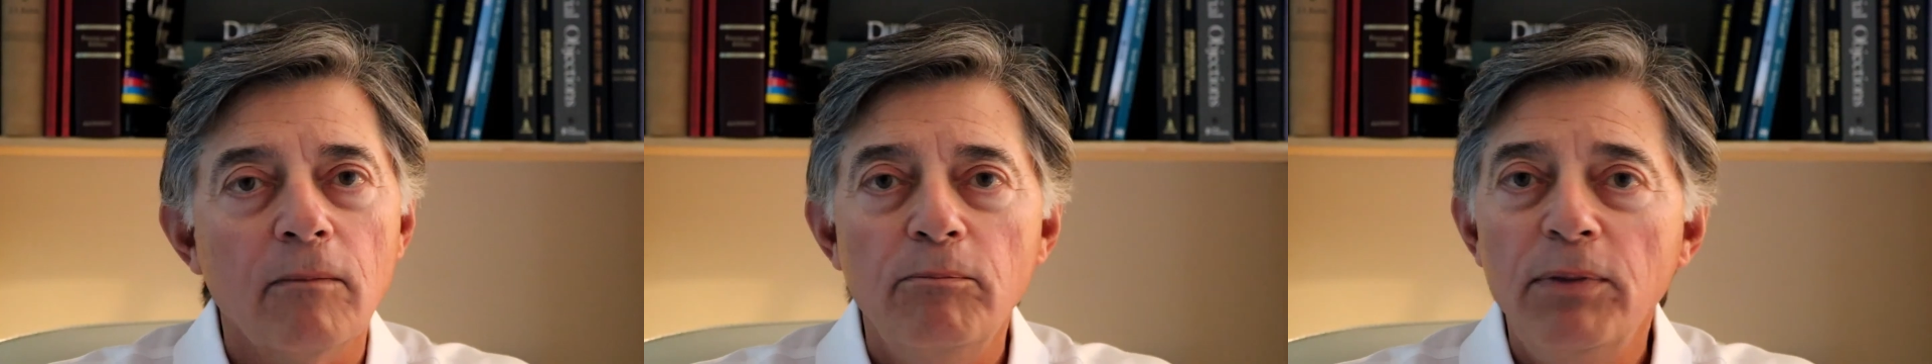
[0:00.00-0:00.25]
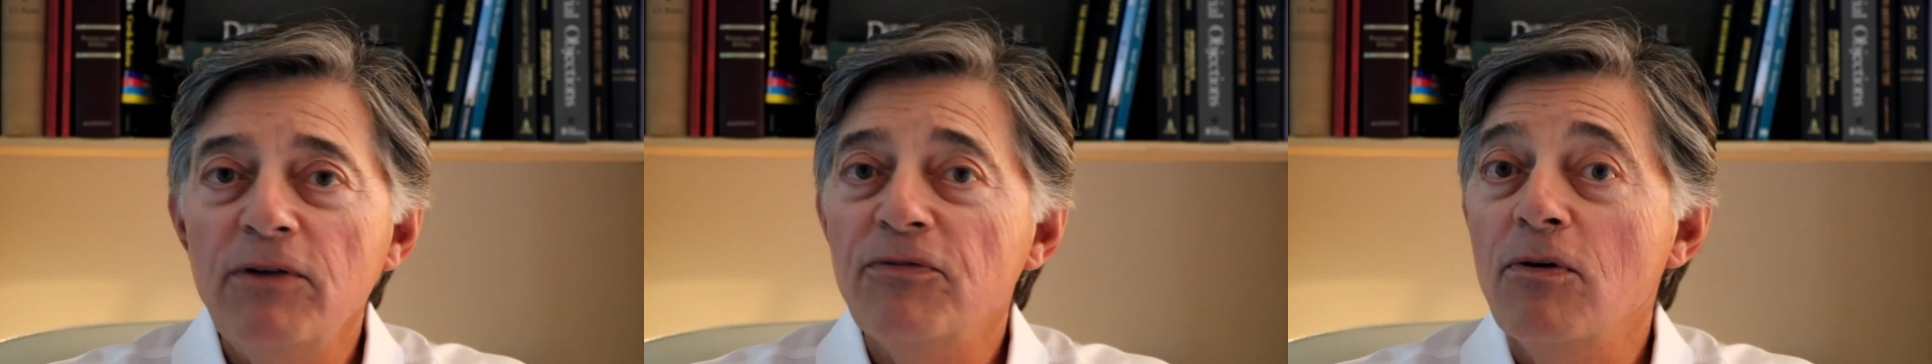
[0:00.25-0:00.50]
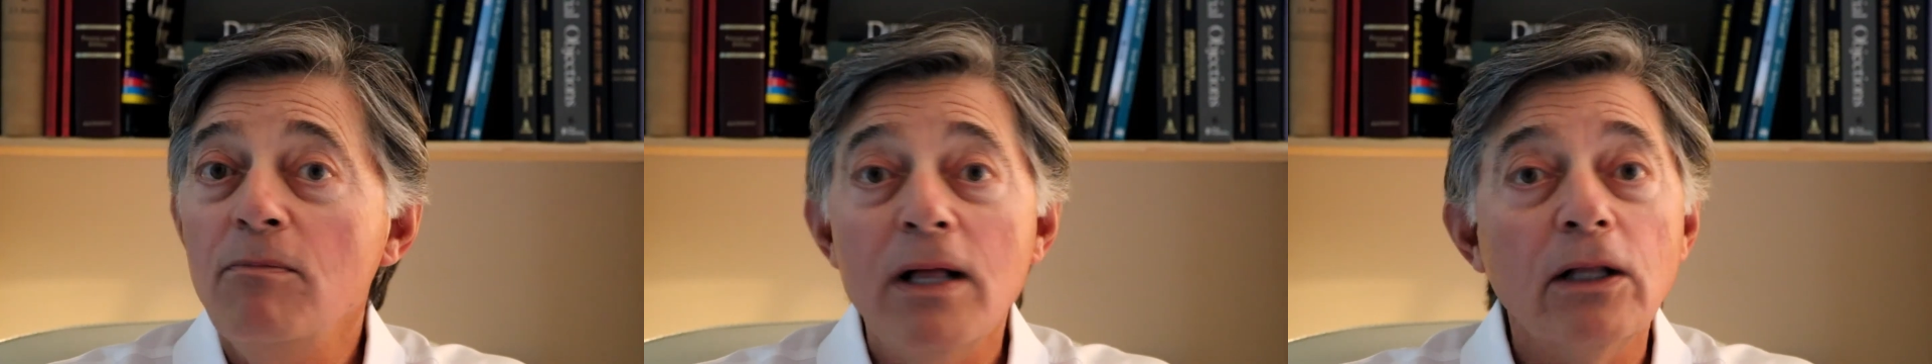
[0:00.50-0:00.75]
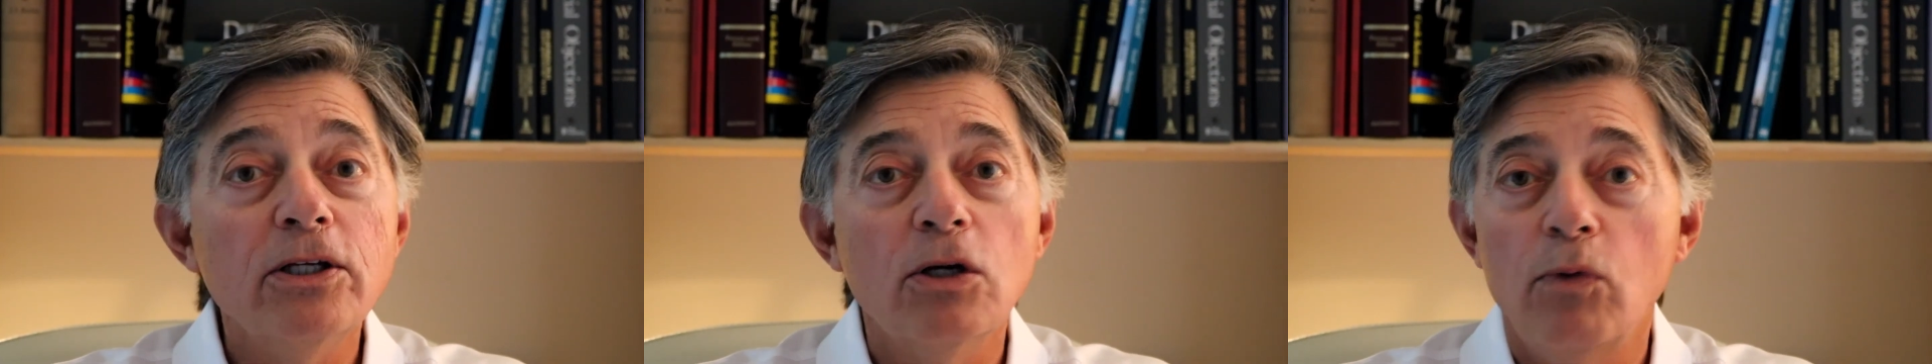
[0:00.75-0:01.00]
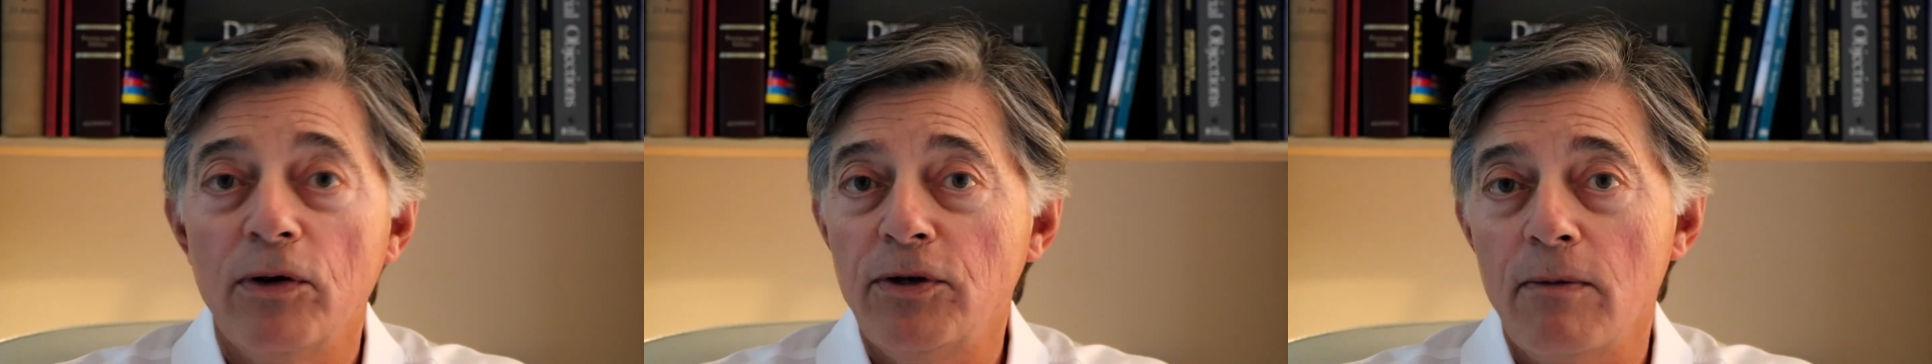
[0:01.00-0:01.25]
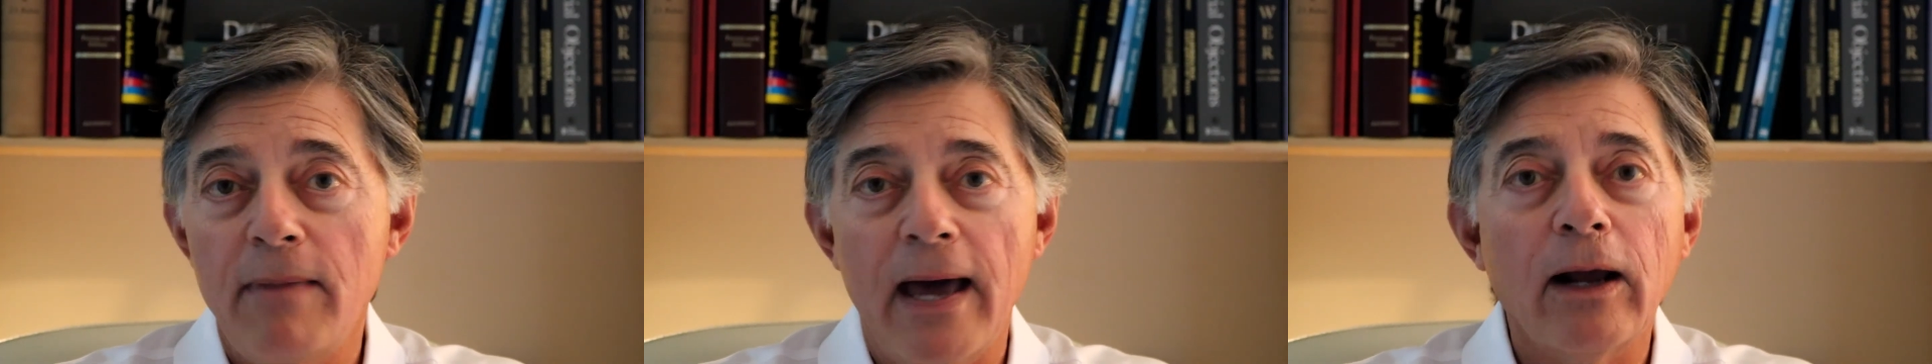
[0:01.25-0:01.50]
Be familiar with
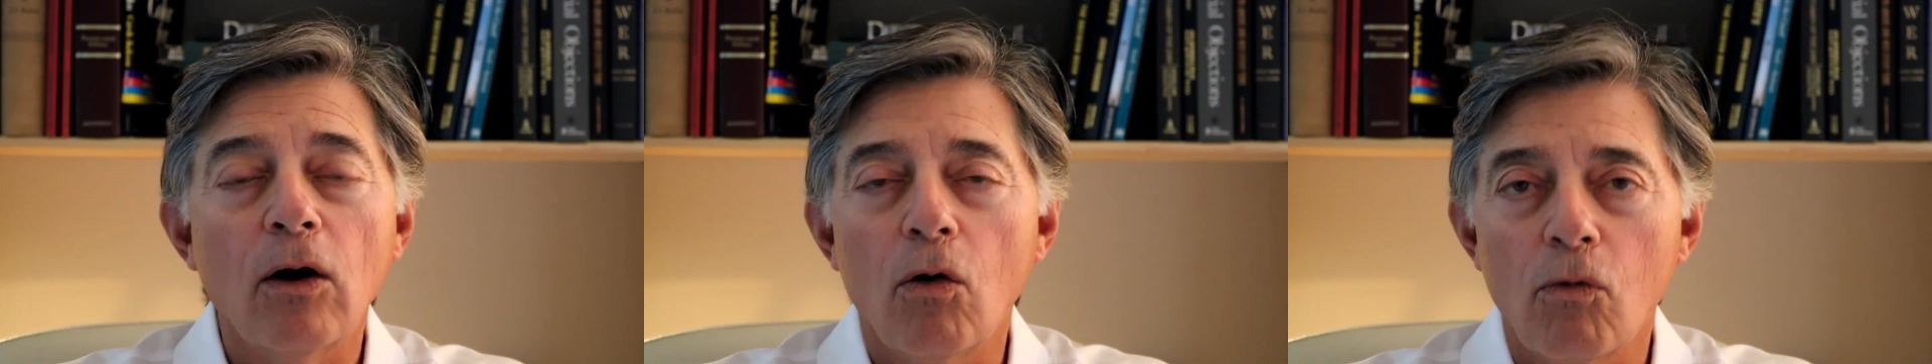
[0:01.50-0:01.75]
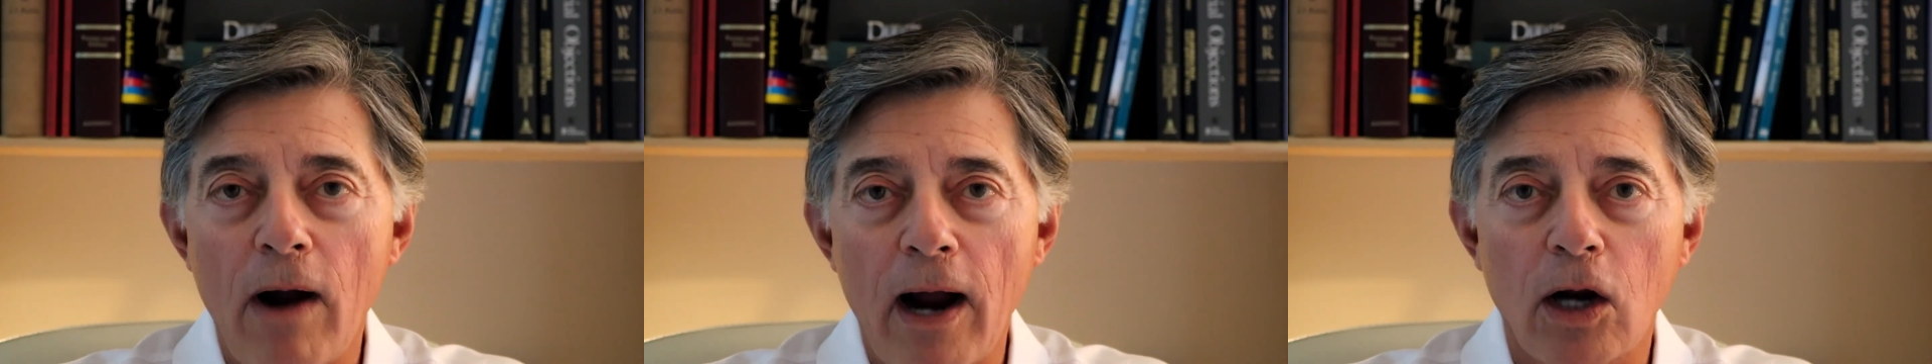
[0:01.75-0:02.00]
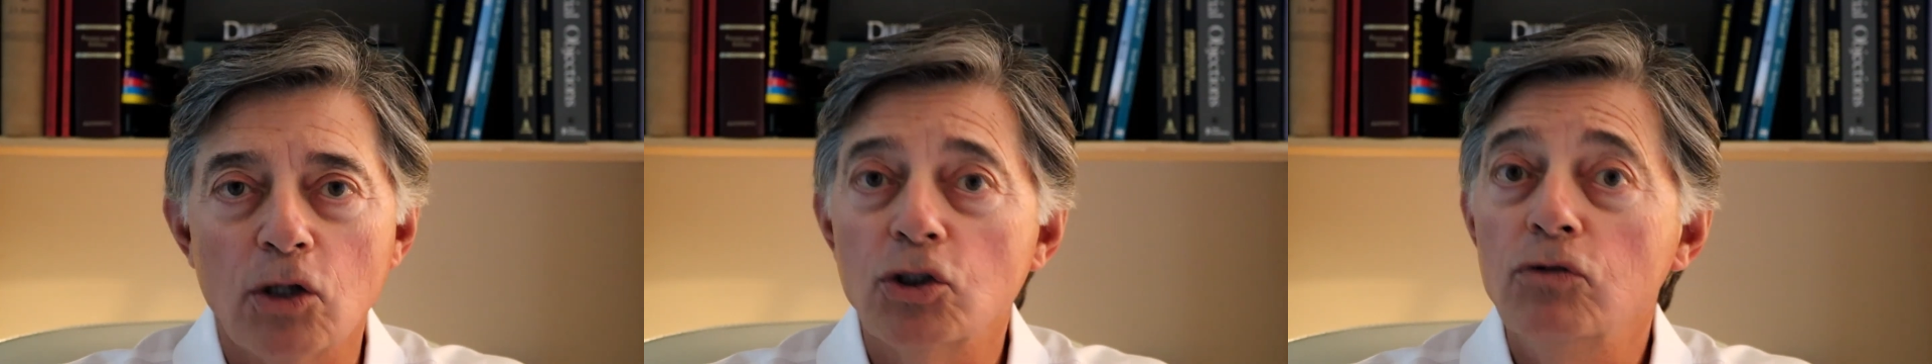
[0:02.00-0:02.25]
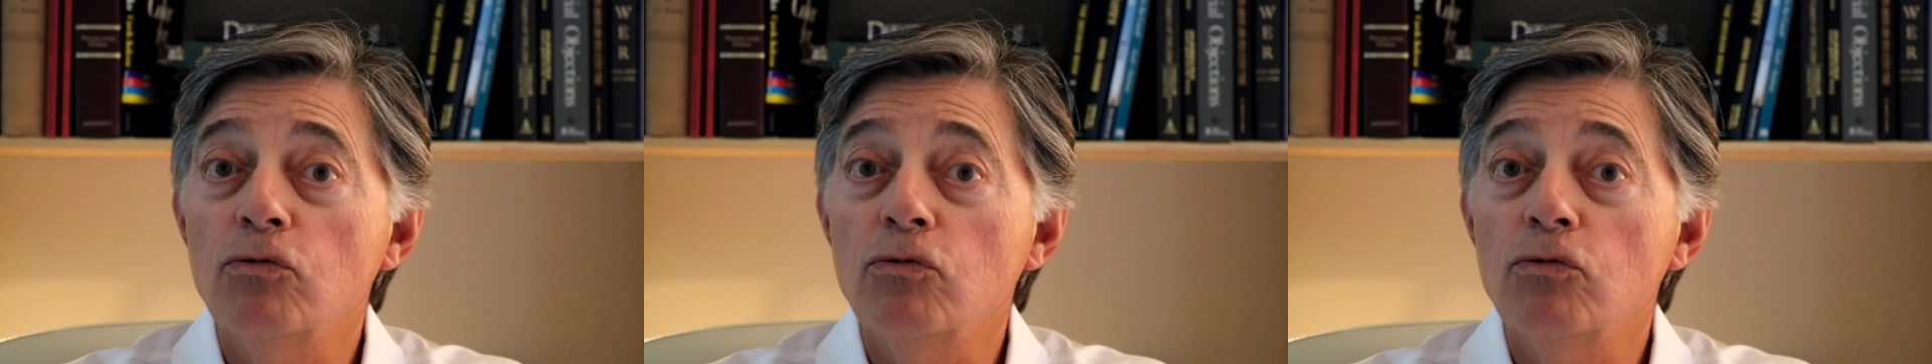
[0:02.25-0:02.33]
your medical records,